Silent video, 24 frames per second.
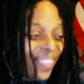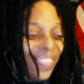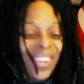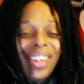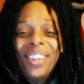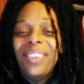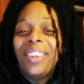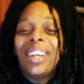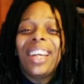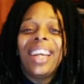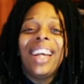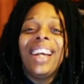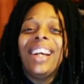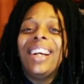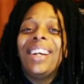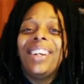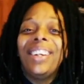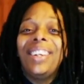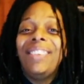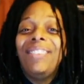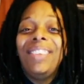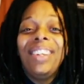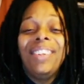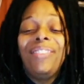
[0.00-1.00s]
We don't
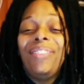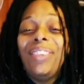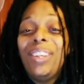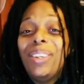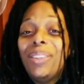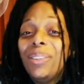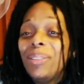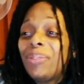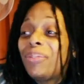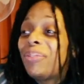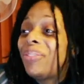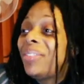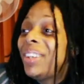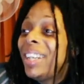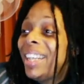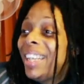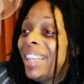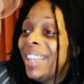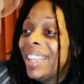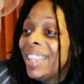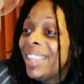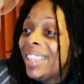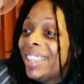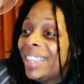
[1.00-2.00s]
care. Even if you're
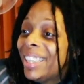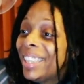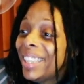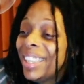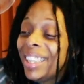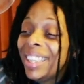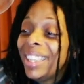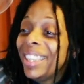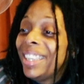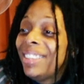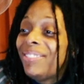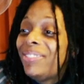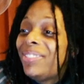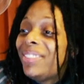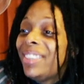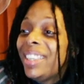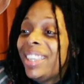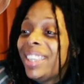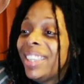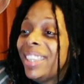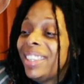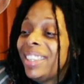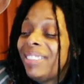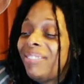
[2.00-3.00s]
freaking,
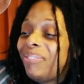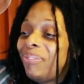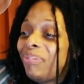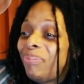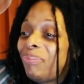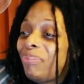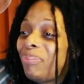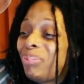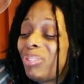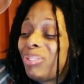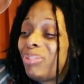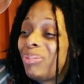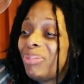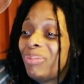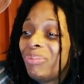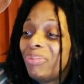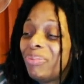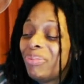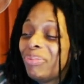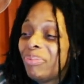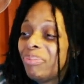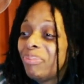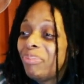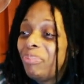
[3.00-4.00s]
freaking
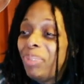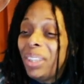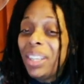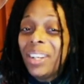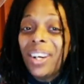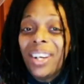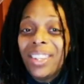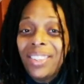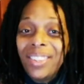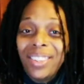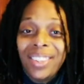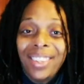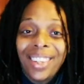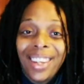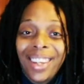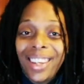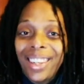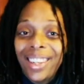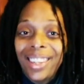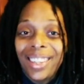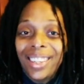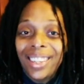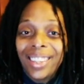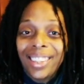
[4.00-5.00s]

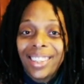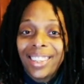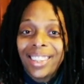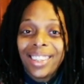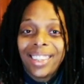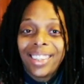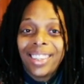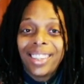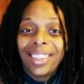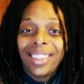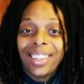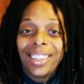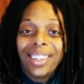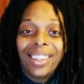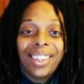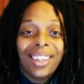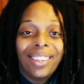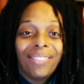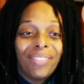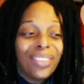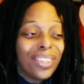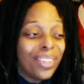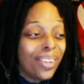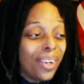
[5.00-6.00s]
Beyonce.
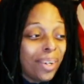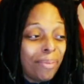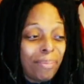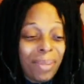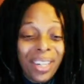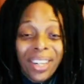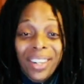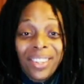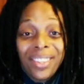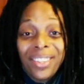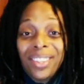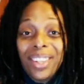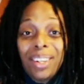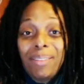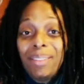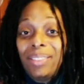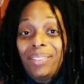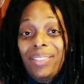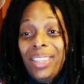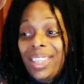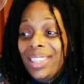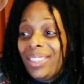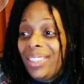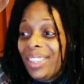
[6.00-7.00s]
Sorry, Beyonce,
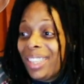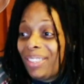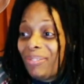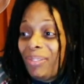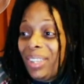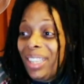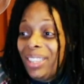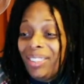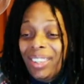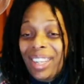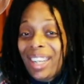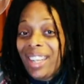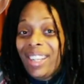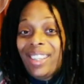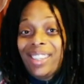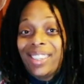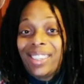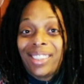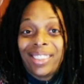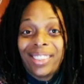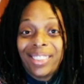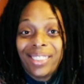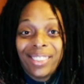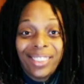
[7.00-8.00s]
we don't we don't
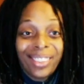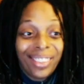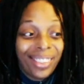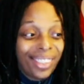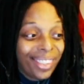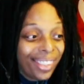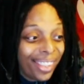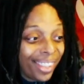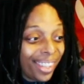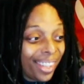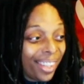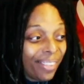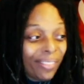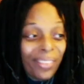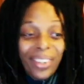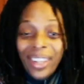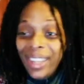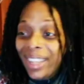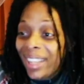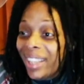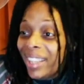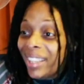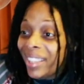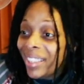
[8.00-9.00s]
care.
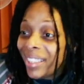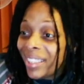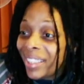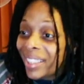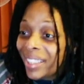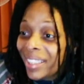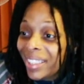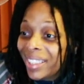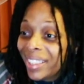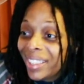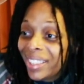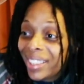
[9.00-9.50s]
We're here.